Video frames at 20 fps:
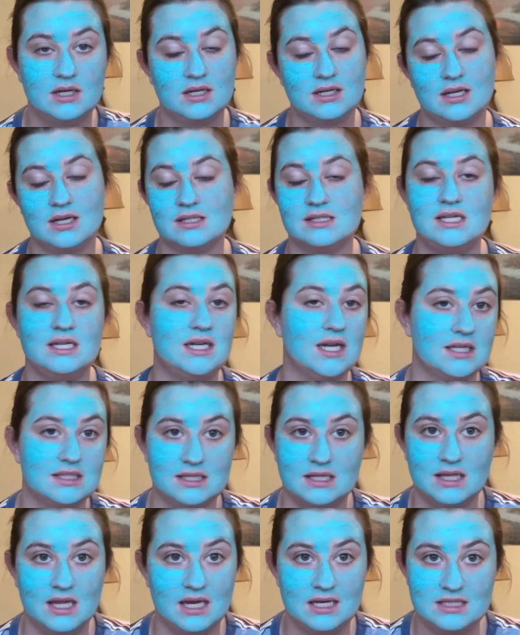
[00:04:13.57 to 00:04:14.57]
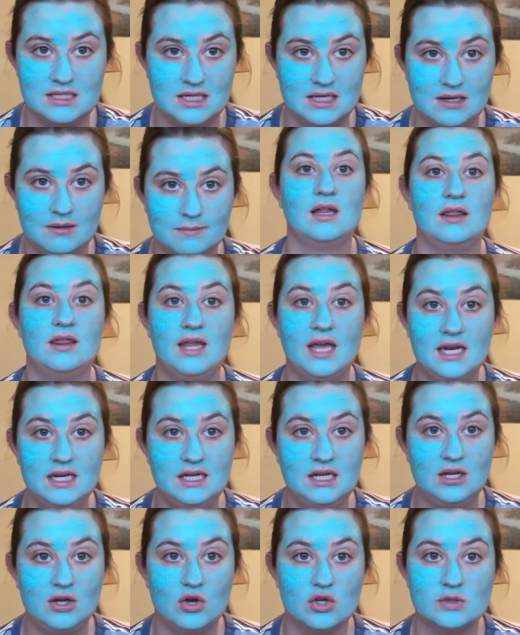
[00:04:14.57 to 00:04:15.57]
because he doesn't like tea. Then
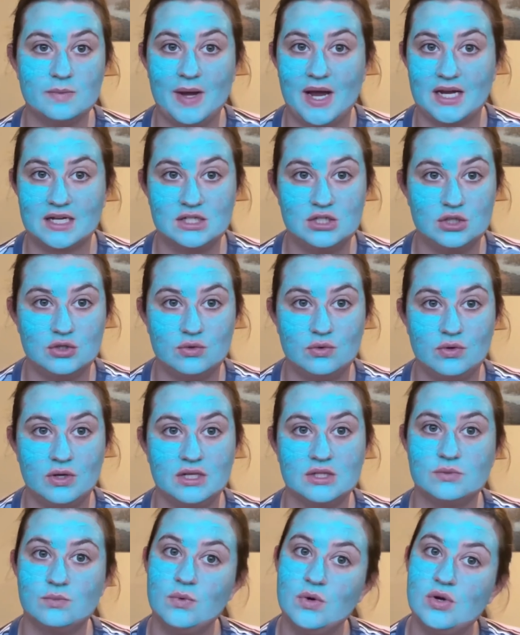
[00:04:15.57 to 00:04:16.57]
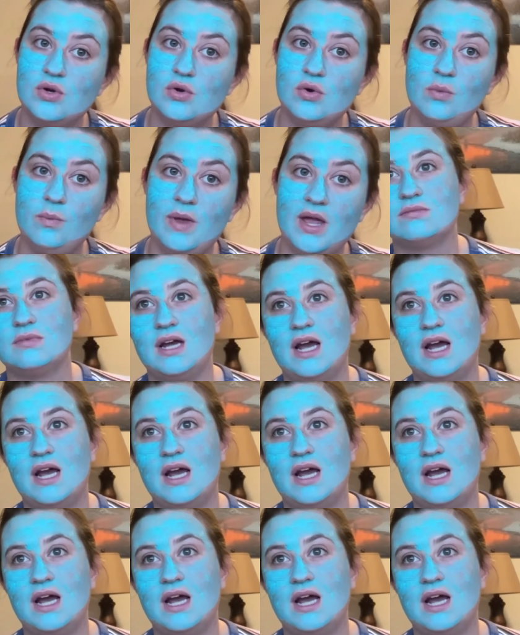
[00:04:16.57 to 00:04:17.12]
he goes back to his room.